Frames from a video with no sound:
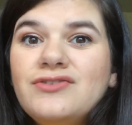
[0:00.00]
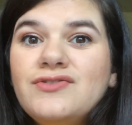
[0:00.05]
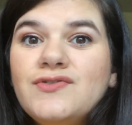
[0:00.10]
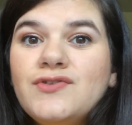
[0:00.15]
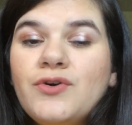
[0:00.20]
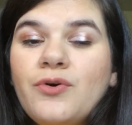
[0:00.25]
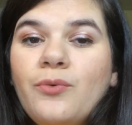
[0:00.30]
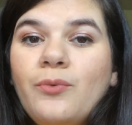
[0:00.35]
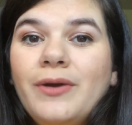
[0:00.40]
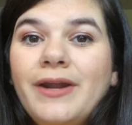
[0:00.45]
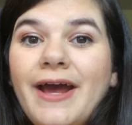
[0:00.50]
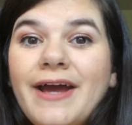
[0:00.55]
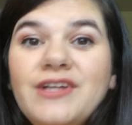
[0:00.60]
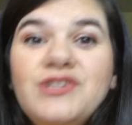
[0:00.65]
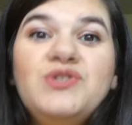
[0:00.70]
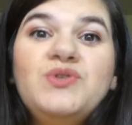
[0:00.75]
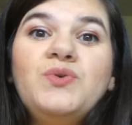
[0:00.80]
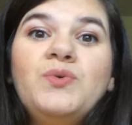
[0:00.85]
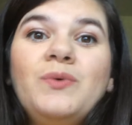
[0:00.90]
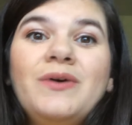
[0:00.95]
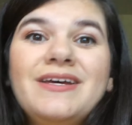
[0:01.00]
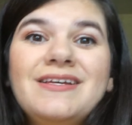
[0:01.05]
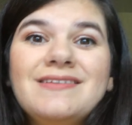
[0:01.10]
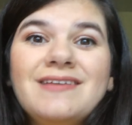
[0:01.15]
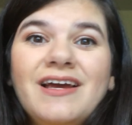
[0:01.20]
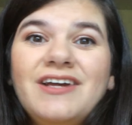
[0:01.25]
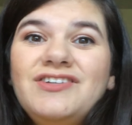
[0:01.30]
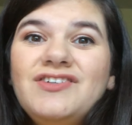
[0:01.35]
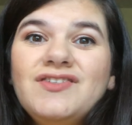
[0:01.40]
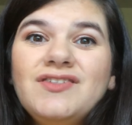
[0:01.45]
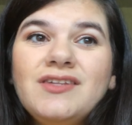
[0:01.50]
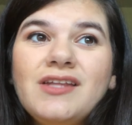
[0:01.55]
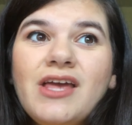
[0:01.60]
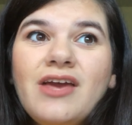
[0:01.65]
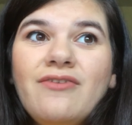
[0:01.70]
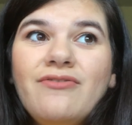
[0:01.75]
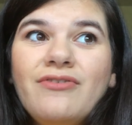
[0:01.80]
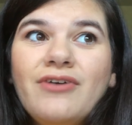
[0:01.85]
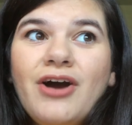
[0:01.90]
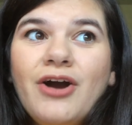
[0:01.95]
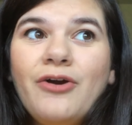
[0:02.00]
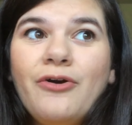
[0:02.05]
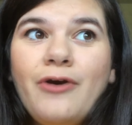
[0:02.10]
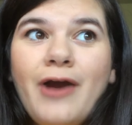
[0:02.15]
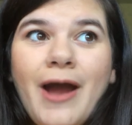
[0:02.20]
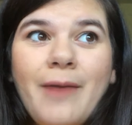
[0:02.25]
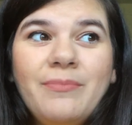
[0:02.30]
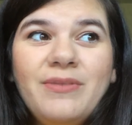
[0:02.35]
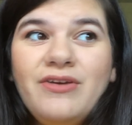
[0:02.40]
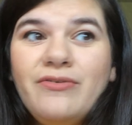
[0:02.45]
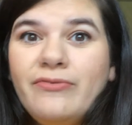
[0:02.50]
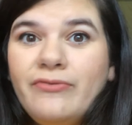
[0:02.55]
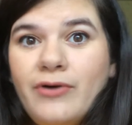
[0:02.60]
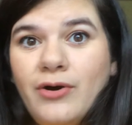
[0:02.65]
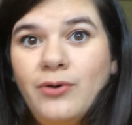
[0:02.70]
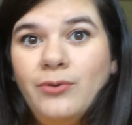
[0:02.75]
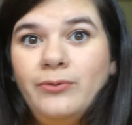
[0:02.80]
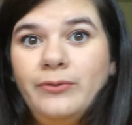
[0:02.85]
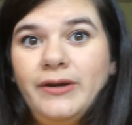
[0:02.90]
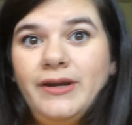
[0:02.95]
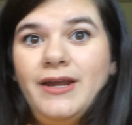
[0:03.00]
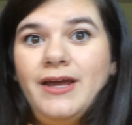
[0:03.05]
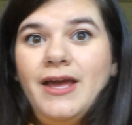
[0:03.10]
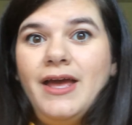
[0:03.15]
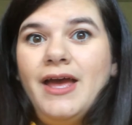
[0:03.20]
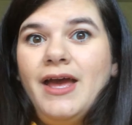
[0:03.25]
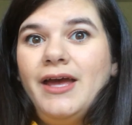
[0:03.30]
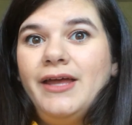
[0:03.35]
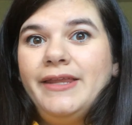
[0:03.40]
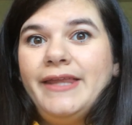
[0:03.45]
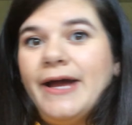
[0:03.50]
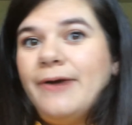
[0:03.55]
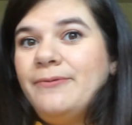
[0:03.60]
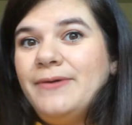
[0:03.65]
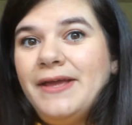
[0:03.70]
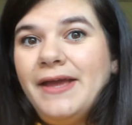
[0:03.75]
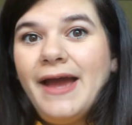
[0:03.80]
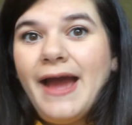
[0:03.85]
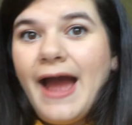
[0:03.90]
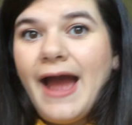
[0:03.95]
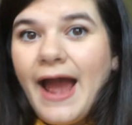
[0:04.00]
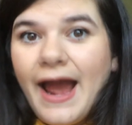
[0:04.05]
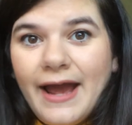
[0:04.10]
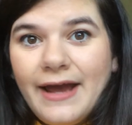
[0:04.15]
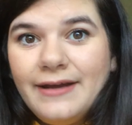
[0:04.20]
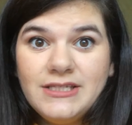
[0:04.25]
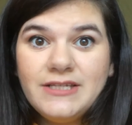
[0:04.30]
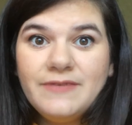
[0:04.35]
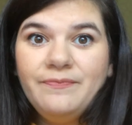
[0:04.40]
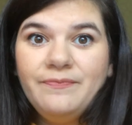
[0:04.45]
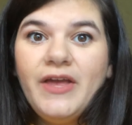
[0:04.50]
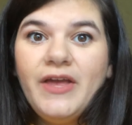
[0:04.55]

So what I do is I just leave a crappy phone that we had.